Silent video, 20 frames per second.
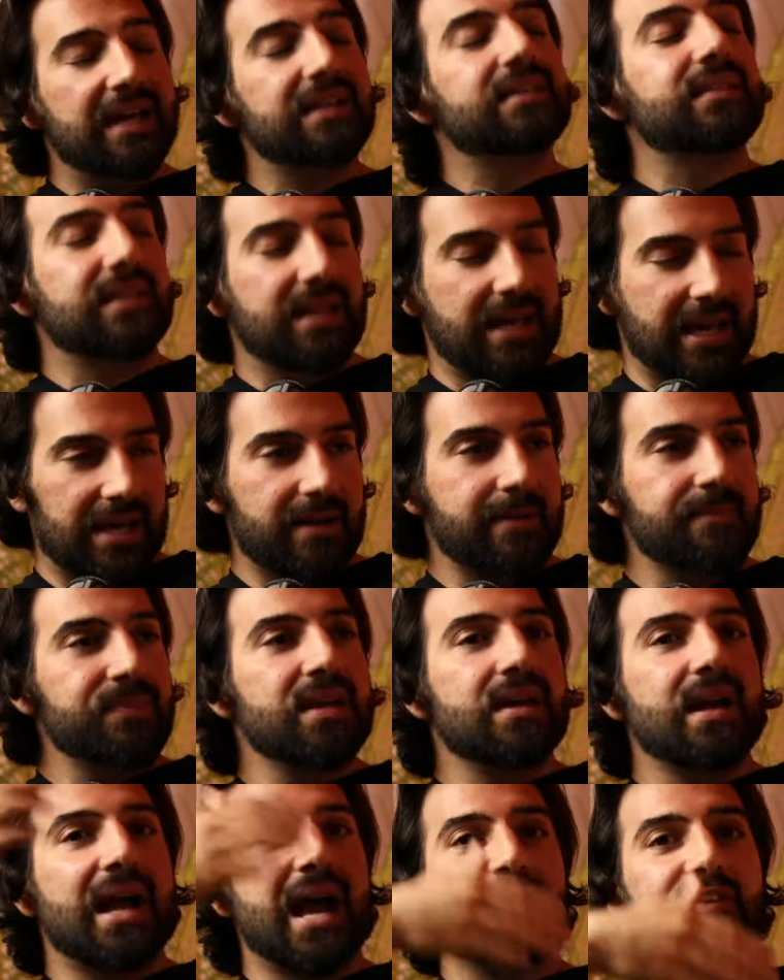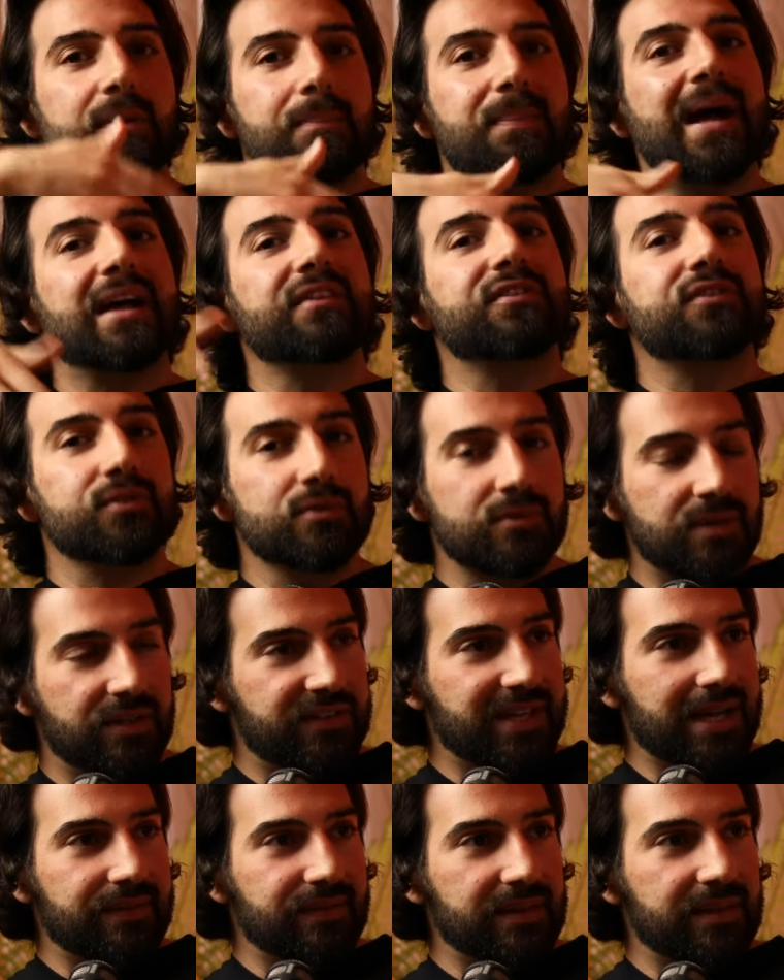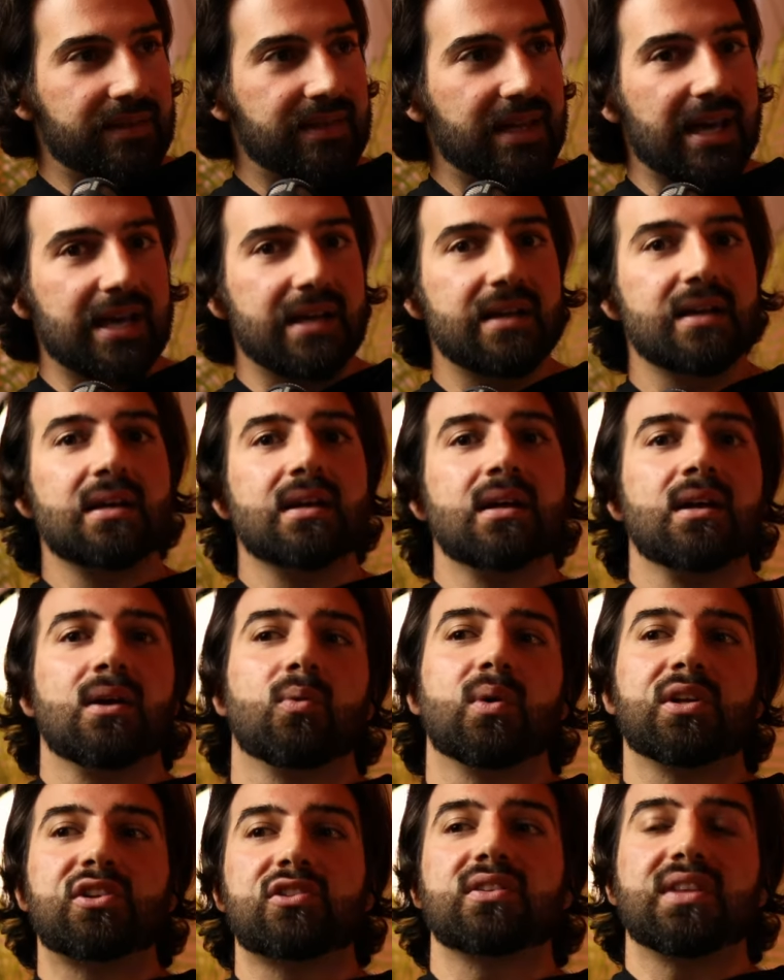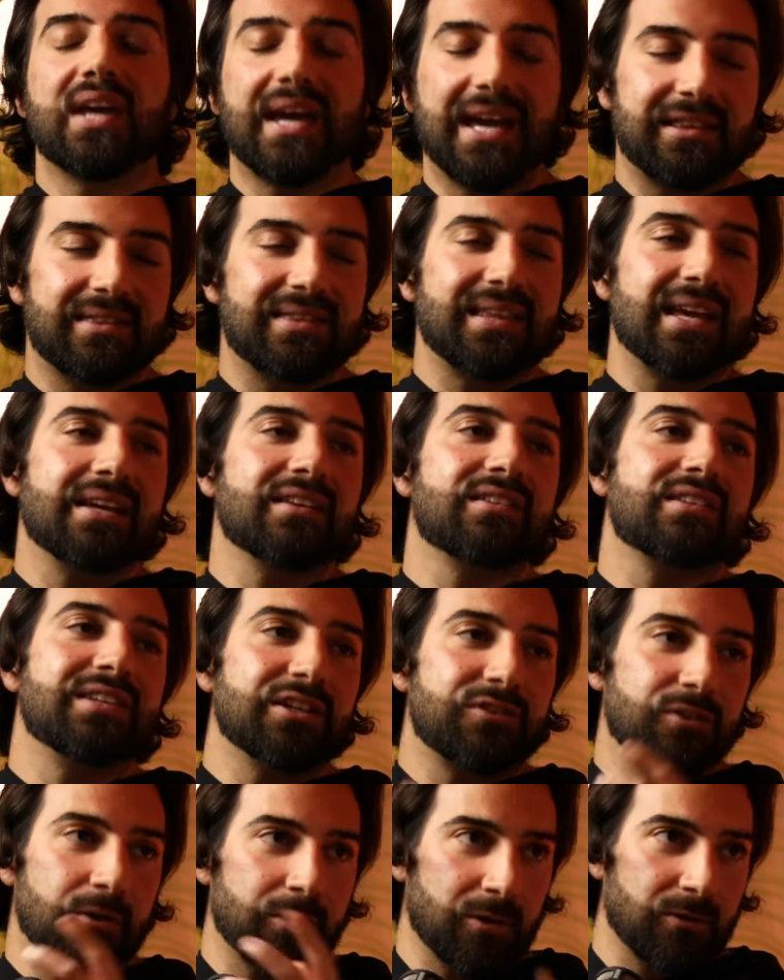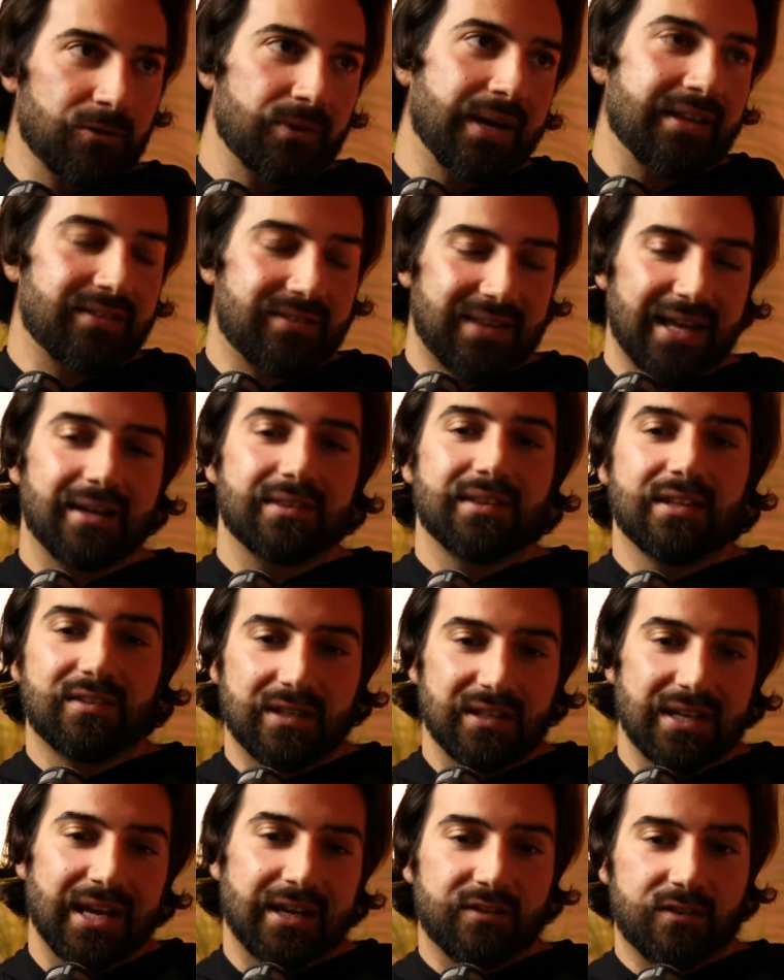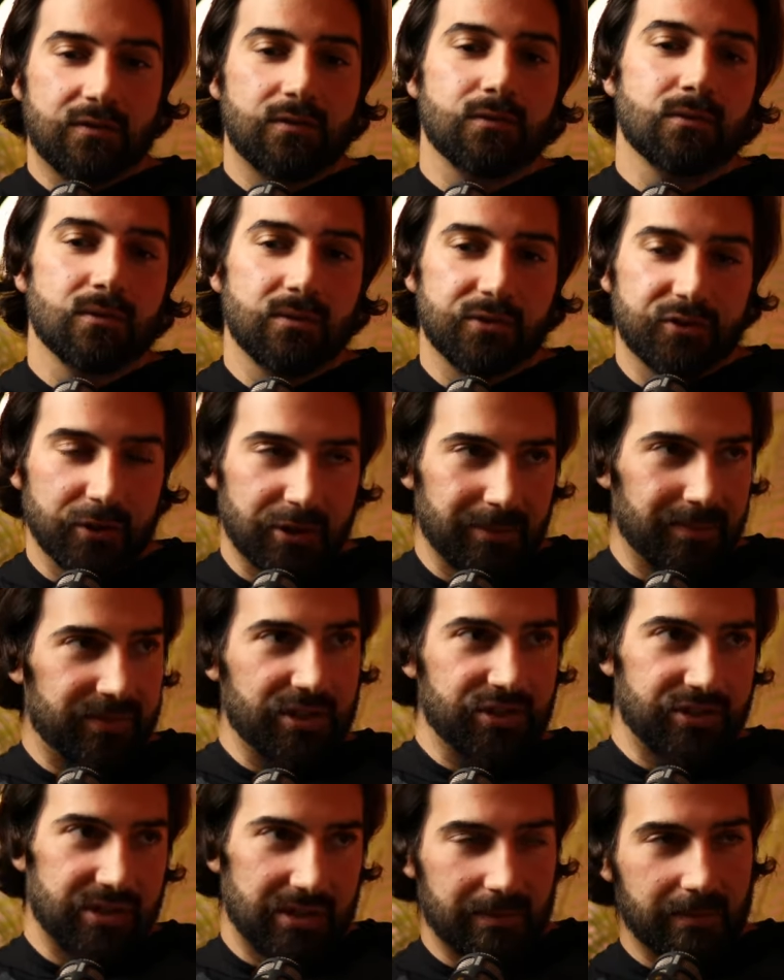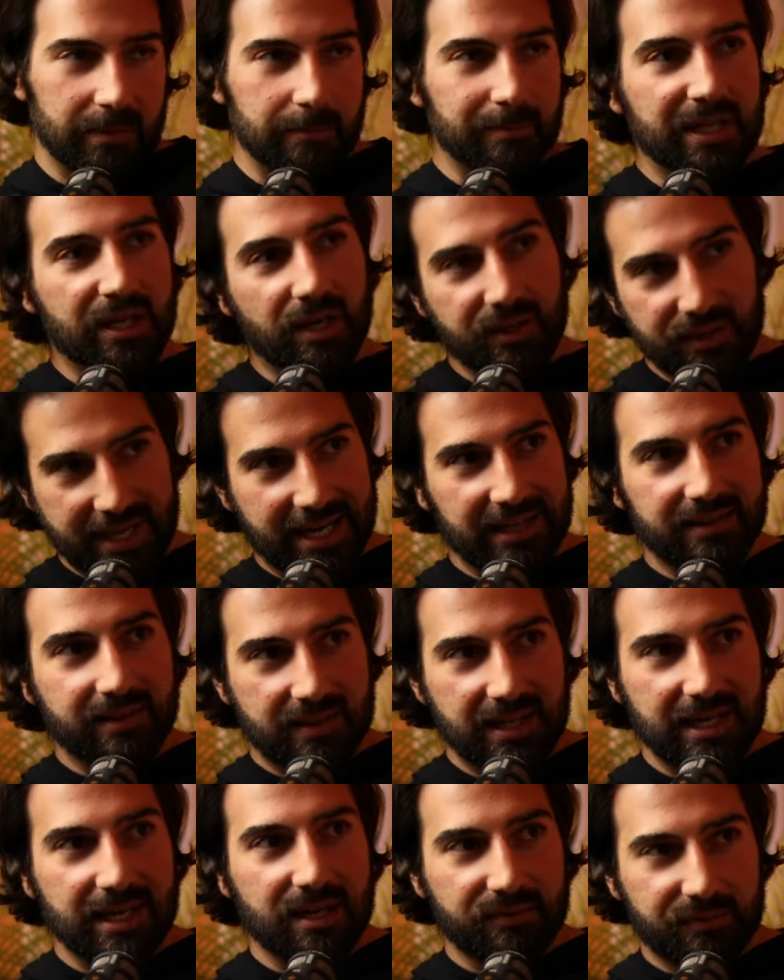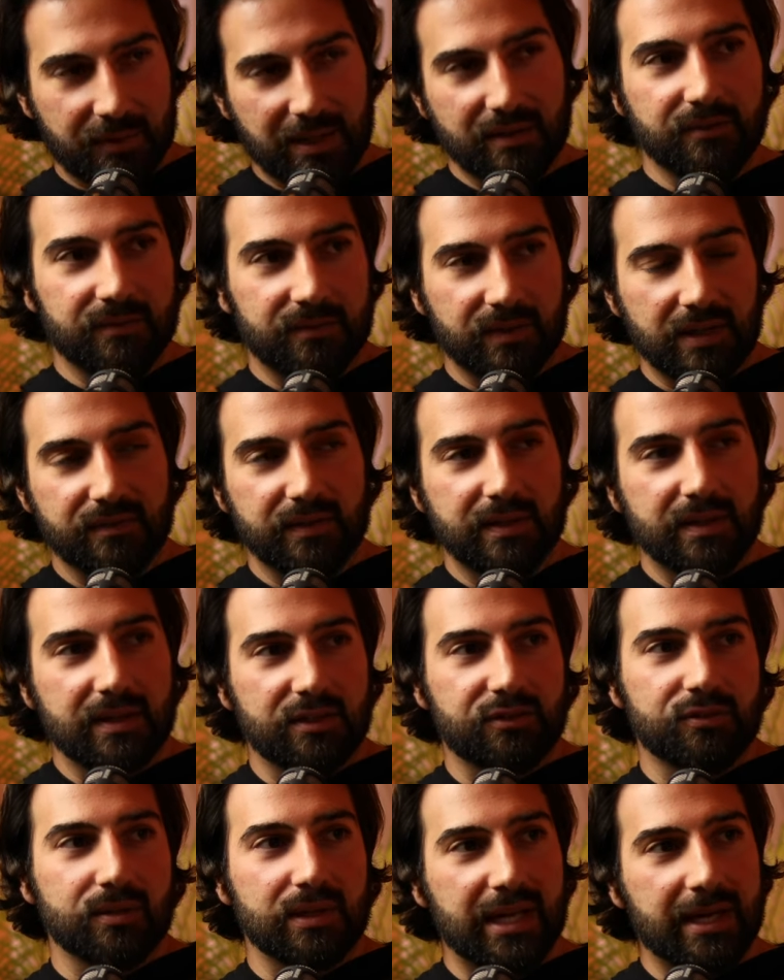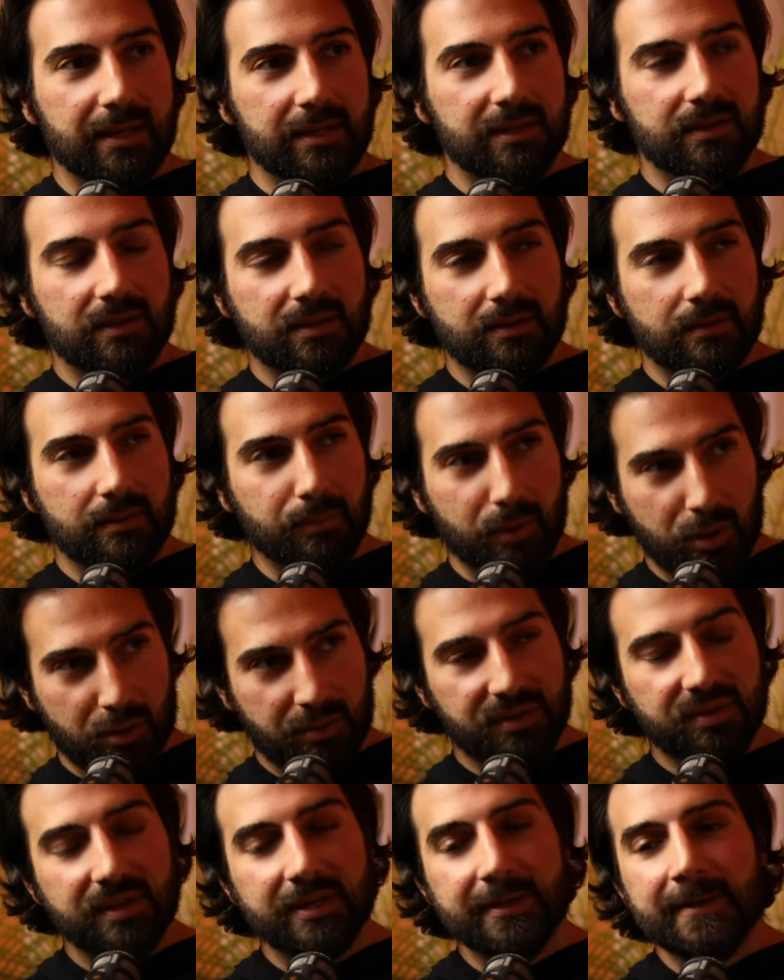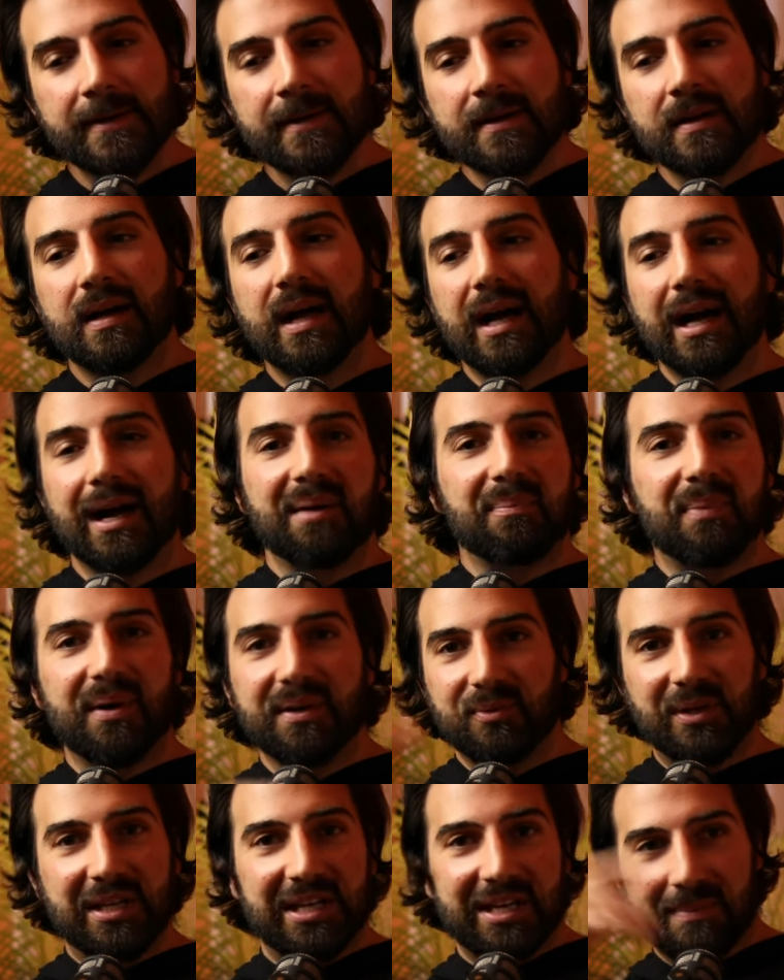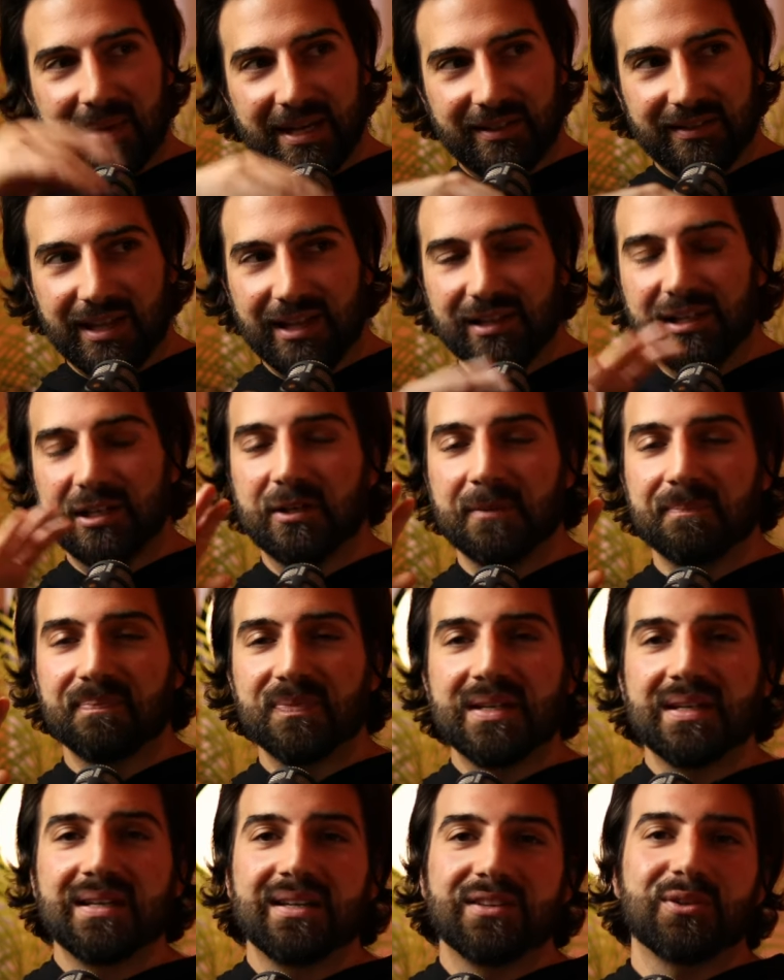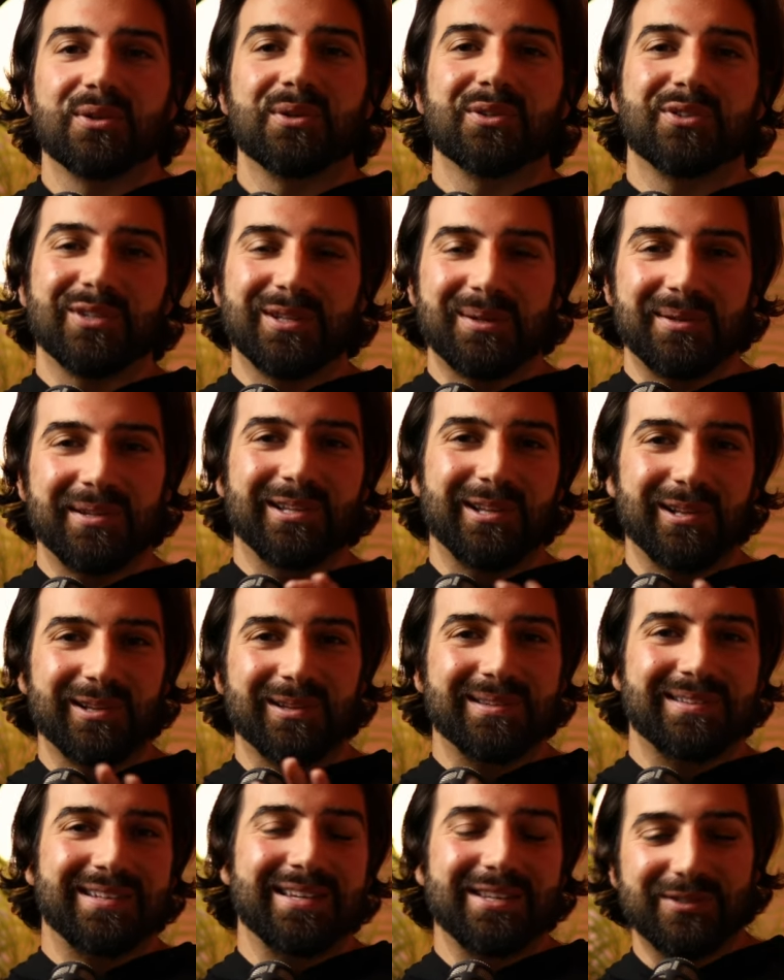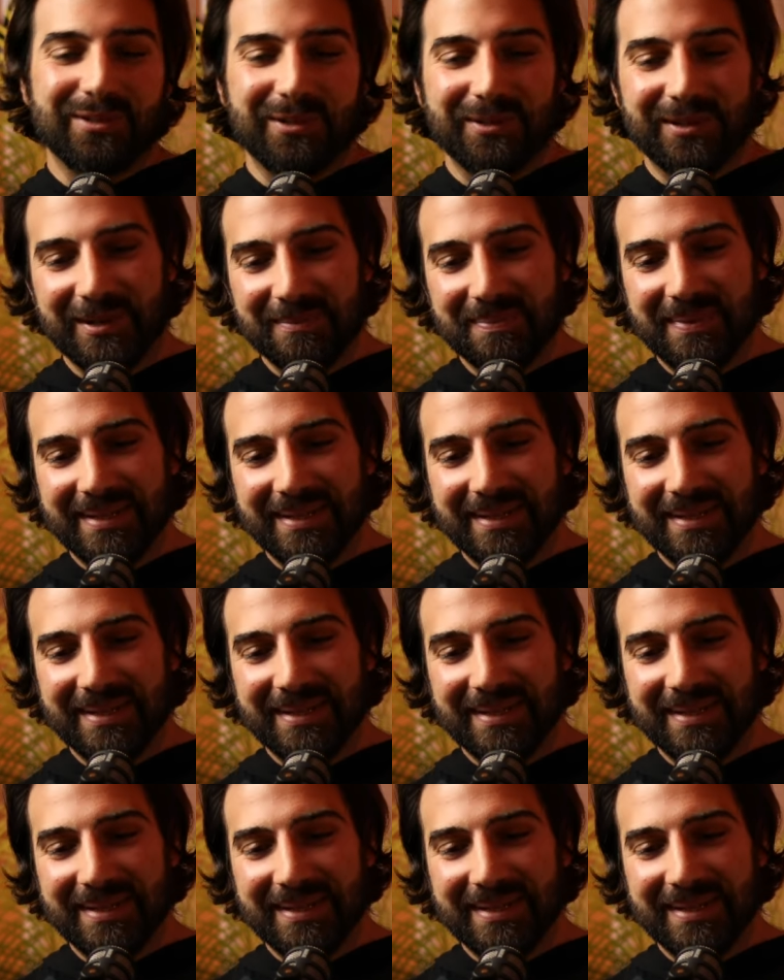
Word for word: eighth day, having passed through the seventh day, which the eighth day is the eternal rest. That this connects to circumcision being on the eighth day of, of, of Israelite birth, uh, but we can come back to that later. So there's a little teaser there.